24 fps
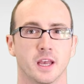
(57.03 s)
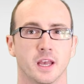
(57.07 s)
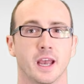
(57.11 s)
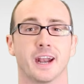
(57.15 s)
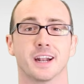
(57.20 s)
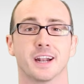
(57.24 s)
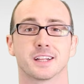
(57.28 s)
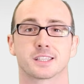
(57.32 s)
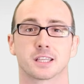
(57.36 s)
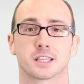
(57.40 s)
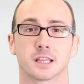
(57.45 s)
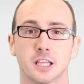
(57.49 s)
and
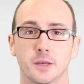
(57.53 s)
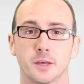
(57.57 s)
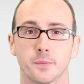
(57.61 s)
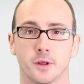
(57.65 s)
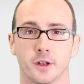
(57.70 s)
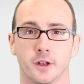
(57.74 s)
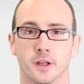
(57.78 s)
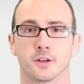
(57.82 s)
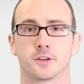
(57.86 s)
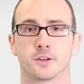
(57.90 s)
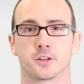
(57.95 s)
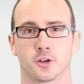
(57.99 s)
it's
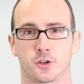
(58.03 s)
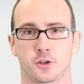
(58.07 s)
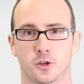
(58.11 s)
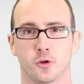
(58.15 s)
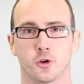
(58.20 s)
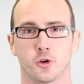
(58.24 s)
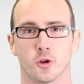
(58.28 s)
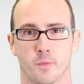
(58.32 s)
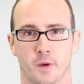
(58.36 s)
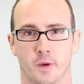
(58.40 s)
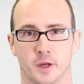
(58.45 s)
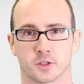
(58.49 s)
limited to 2
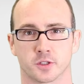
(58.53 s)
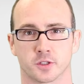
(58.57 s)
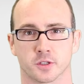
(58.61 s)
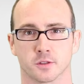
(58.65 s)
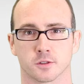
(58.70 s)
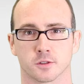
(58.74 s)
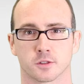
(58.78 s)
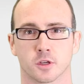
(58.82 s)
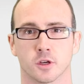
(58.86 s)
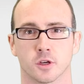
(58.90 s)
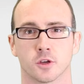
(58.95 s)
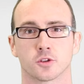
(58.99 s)

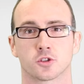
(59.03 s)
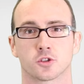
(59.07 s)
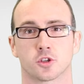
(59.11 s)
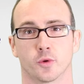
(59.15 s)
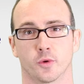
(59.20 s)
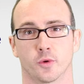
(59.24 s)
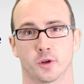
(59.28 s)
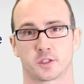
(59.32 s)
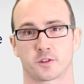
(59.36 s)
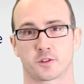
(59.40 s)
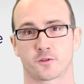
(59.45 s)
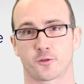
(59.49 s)
dimensions,
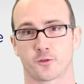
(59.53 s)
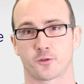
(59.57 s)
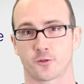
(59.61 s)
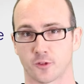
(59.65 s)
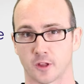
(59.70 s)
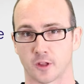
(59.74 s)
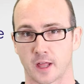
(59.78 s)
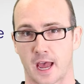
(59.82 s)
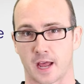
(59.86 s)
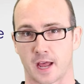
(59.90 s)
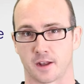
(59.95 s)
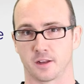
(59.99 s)
so it's
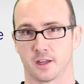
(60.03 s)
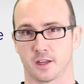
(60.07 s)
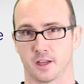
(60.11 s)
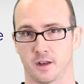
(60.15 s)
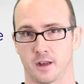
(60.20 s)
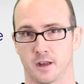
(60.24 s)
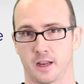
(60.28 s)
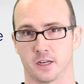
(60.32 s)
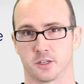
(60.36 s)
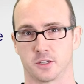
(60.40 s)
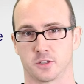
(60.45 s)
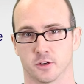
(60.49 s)
flat in
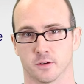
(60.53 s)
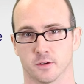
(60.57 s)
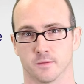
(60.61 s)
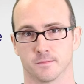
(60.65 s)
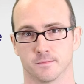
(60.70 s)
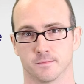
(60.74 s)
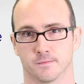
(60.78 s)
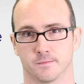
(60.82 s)
nature.